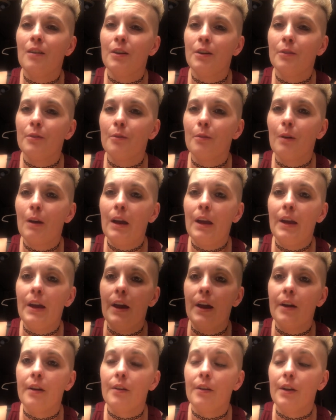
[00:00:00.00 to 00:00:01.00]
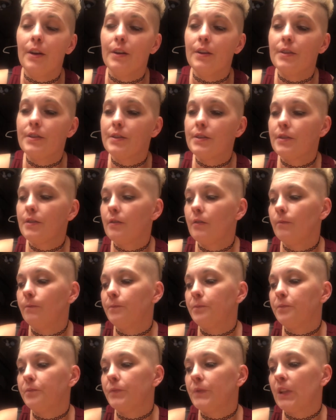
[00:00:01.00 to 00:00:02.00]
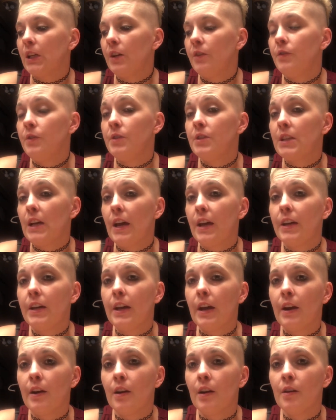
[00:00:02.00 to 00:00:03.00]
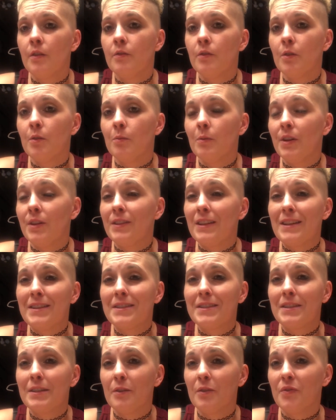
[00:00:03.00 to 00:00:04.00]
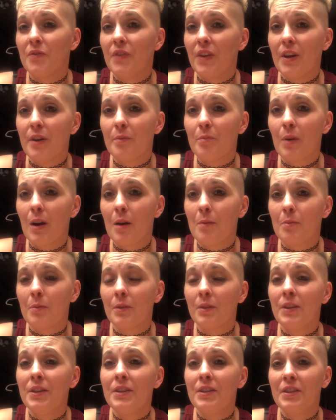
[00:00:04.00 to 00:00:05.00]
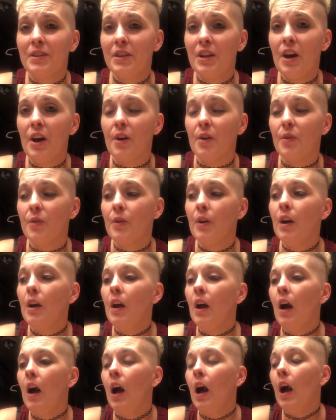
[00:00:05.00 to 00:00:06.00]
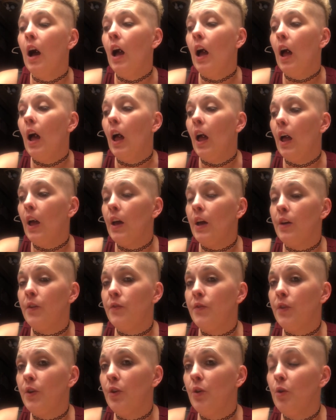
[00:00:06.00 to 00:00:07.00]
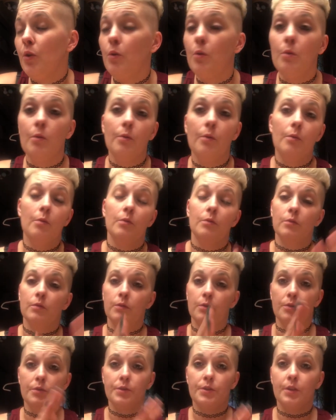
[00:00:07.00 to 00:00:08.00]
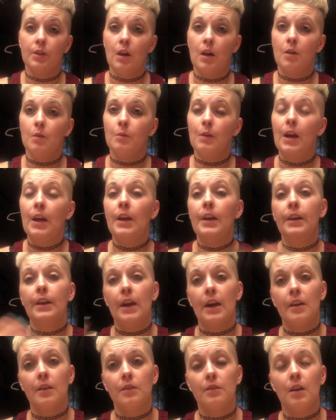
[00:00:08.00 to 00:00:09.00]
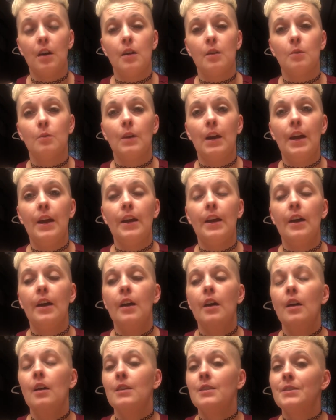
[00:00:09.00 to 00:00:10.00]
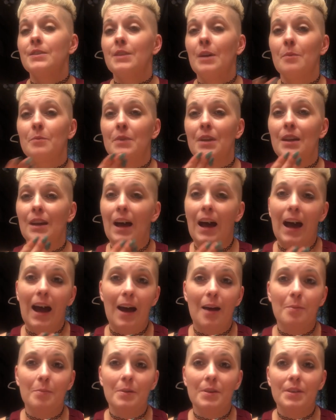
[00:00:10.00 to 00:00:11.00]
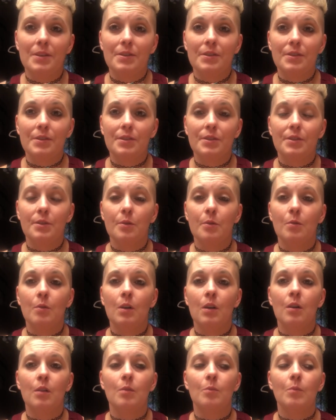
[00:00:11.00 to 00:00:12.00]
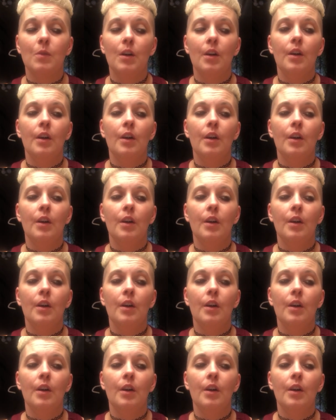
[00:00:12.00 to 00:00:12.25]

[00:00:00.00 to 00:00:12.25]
gray areas. If you take care of them and they still fit properly, then no. If you lose a lot of weight, gain a lot of weight, something happens to them,